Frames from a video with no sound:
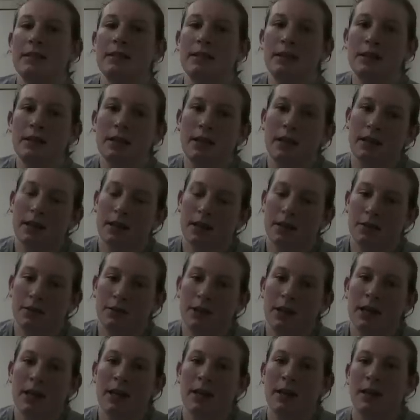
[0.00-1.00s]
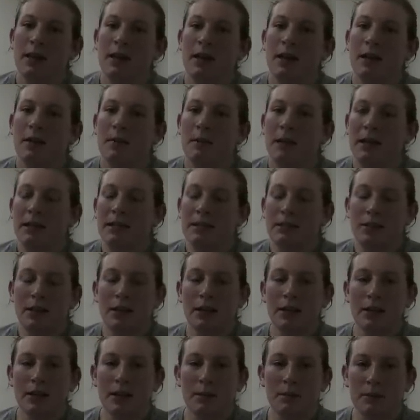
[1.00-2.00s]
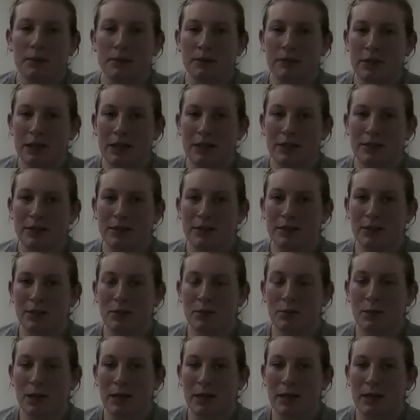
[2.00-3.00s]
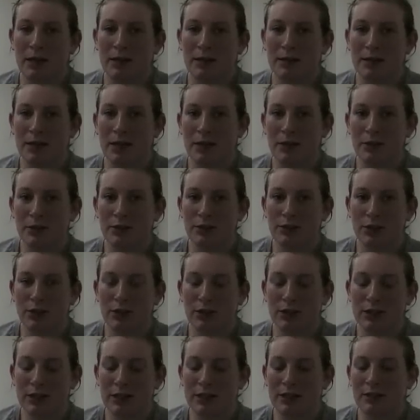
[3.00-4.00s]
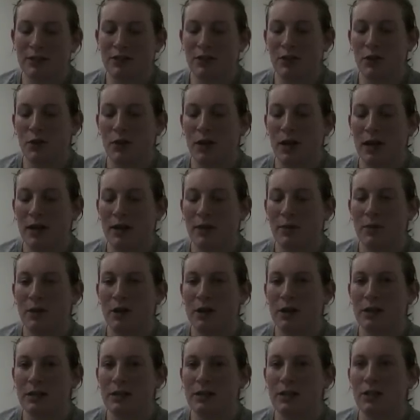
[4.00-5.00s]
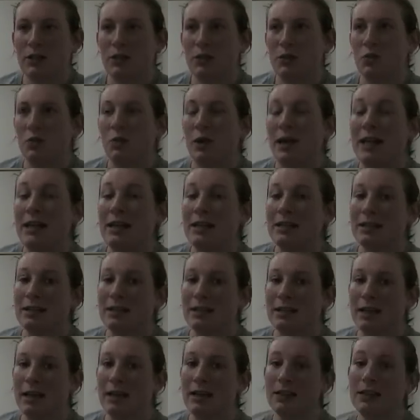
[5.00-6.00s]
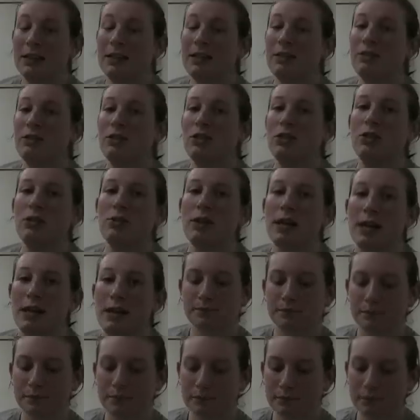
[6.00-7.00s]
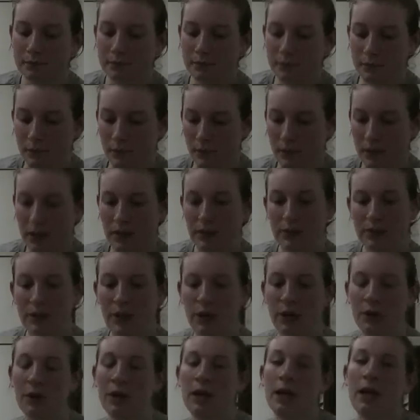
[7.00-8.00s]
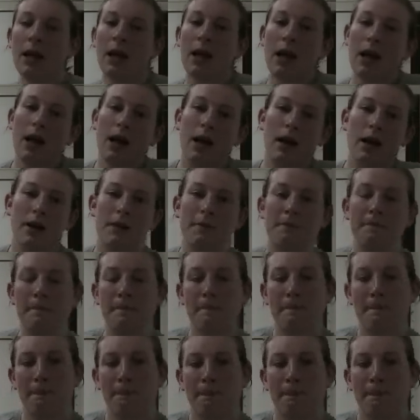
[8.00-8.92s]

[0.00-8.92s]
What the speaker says: it said negative, I still had a couple of days until my cycle started, and so I wanted to wait at least 2 days. So I